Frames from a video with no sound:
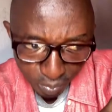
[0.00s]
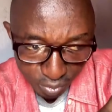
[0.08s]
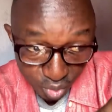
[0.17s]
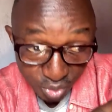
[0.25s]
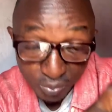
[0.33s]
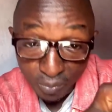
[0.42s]

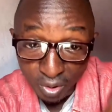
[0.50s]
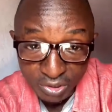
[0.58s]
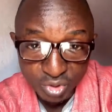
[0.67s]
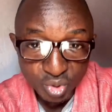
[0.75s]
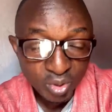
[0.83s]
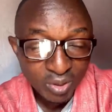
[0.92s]
to the
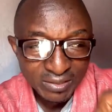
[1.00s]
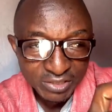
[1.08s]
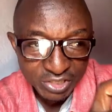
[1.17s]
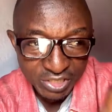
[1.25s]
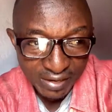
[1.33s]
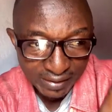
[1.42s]
monitor and
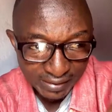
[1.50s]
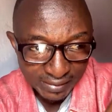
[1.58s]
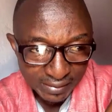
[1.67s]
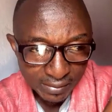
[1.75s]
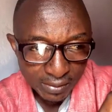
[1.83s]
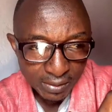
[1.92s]
check
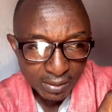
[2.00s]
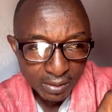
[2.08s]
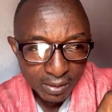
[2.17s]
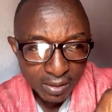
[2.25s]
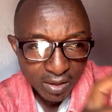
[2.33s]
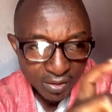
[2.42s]

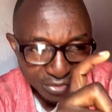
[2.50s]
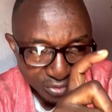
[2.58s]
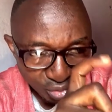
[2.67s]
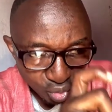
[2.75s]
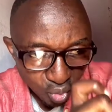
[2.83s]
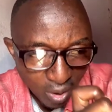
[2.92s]

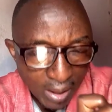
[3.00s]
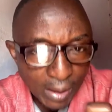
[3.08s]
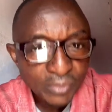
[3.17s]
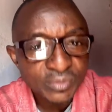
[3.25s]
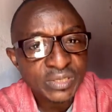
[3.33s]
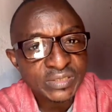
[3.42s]

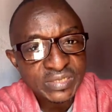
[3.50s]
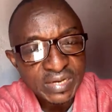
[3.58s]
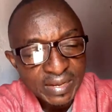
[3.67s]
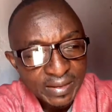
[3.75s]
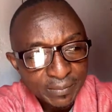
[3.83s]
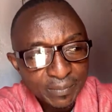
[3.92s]
throughout the
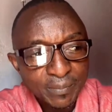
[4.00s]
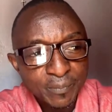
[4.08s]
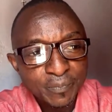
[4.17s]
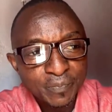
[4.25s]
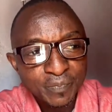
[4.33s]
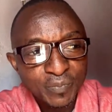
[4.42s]
time,
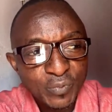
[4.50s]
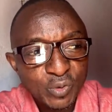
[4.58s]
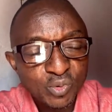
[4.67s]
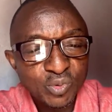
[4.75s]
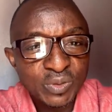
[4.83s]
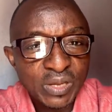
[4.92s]

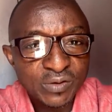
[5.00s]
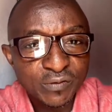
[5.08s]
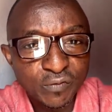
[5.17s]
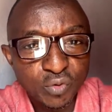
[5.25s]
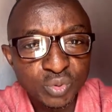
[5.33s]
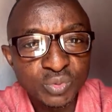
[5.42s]
that the
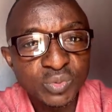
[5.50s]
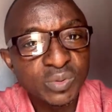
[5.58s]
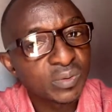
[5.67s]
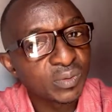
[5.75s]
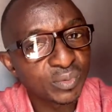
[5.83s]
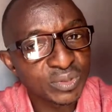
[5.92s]
phone
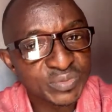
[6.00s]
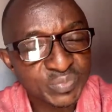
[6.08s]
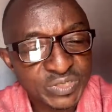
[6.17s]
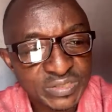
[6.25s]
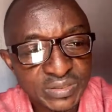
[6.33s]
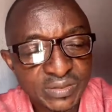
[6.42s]
was
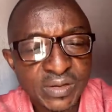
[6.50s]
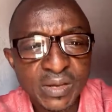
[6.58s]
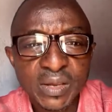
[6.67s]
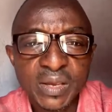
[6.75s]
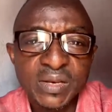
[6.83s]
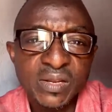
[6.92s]
missing.
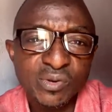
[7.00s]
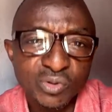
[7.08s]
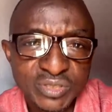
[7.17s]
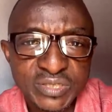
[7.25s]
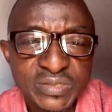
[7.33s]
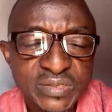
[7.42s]
And they
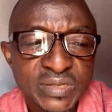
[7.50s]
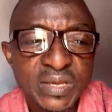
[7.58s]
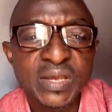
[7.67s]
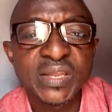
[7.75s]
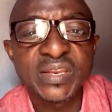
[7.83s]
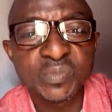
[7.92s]
noticed
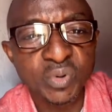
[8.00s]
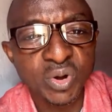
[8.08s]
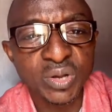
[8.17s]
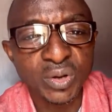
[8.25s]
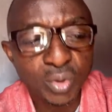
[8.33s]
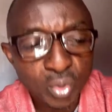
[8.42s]
the
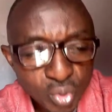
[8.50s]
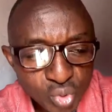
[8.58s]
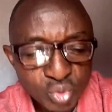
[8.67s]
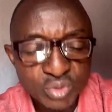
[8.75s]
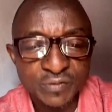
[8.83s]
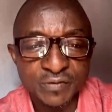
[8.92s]
boy close
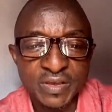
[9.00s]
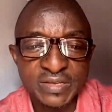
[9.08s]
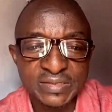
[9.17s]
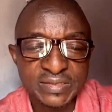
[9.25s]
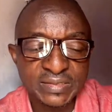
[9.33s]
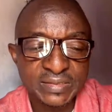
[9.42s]
to the
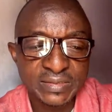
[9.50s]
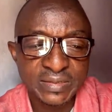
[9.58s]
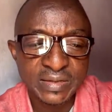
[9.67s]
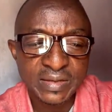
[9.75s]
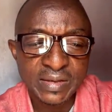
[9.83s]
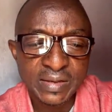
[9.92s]
fence,
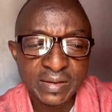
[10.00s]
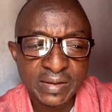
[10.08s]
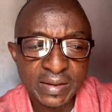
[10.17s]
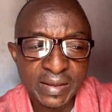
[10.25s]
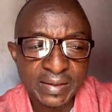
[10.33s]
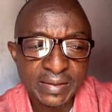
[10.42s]

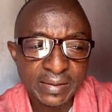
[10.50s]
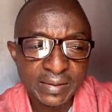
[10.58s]
like